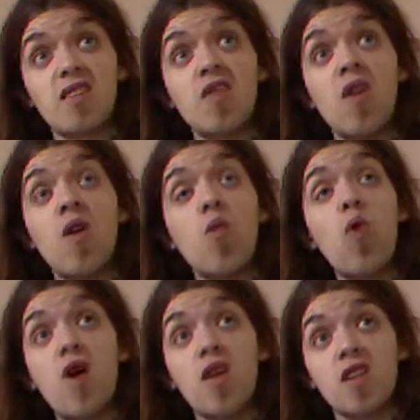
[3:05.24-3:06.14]
it's
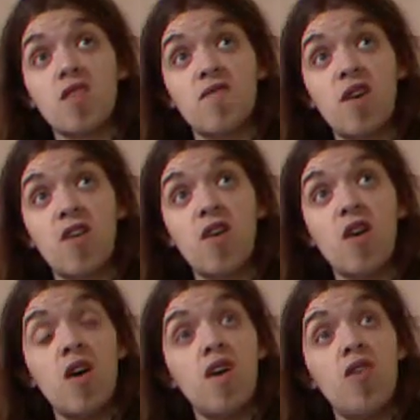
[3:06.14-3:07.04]
worse than
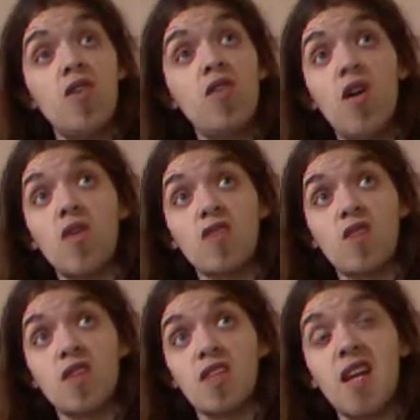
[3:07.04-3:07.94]
not
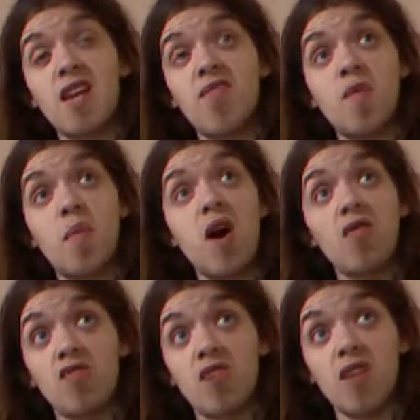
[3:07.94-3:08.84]
just any of the
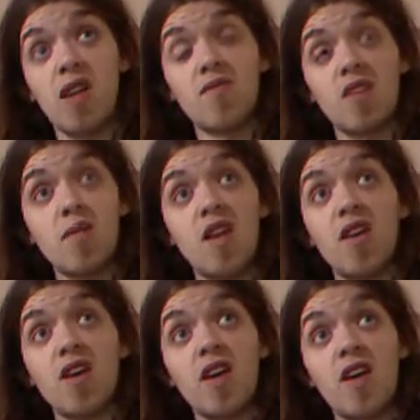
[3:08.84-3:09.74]
Bioshock games. I mean,
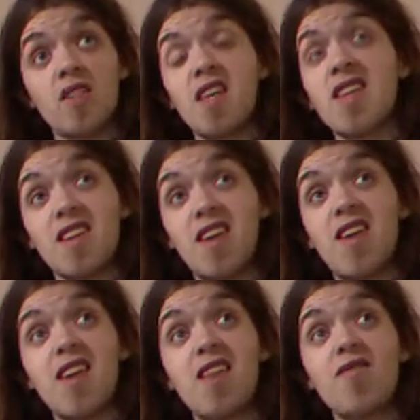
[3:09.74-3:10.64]
I didn't
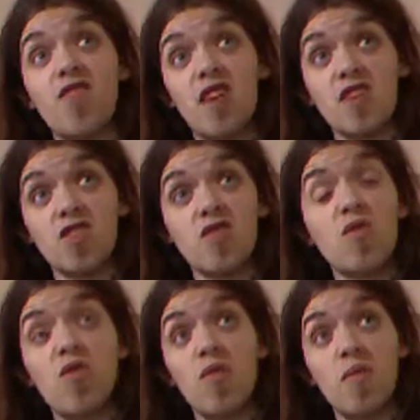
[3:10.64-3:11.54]
like Infinite at
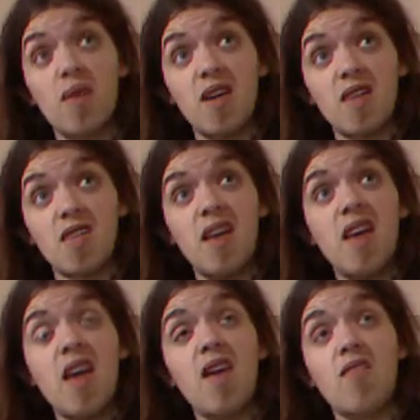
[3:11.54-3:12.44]
all, but
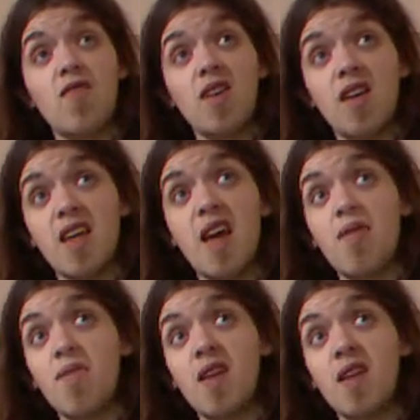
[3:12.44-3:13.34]
Infinite
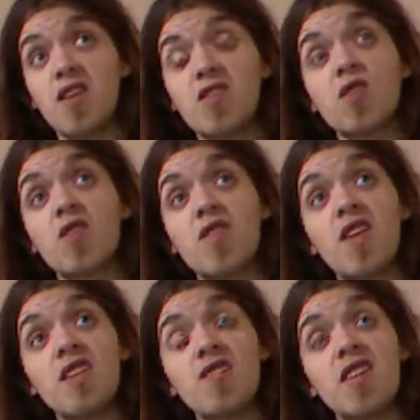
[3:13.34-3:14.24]
kept me sort of
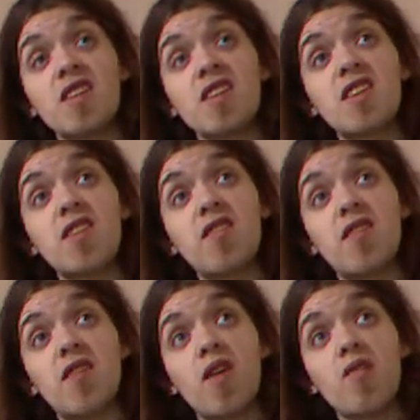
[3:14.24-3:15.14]
interested, even
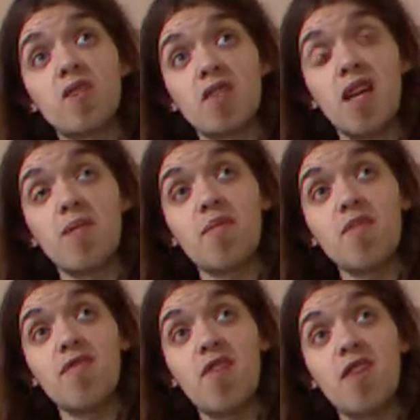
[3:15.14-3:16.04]
if I wasn't happy
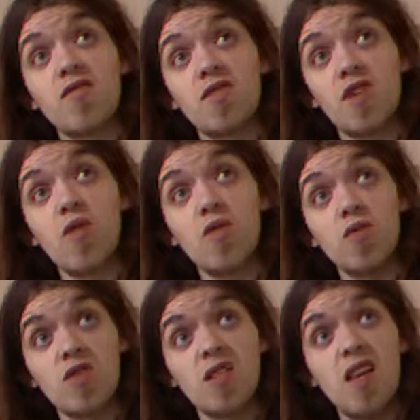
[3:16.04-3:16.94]
with the end
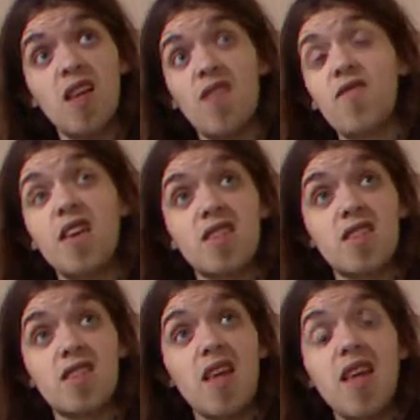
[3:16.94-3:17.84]
results.
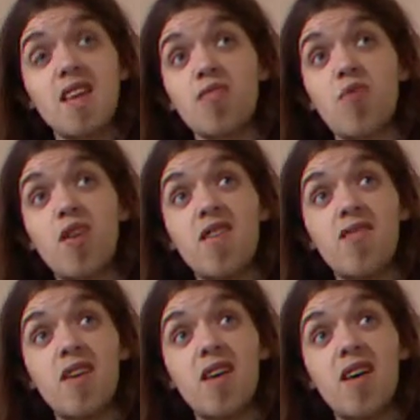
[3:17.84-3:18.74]
This is one
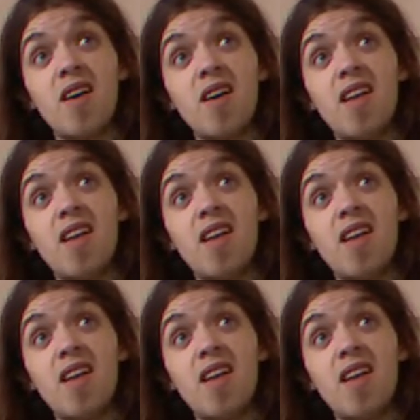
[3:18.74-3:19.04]
of the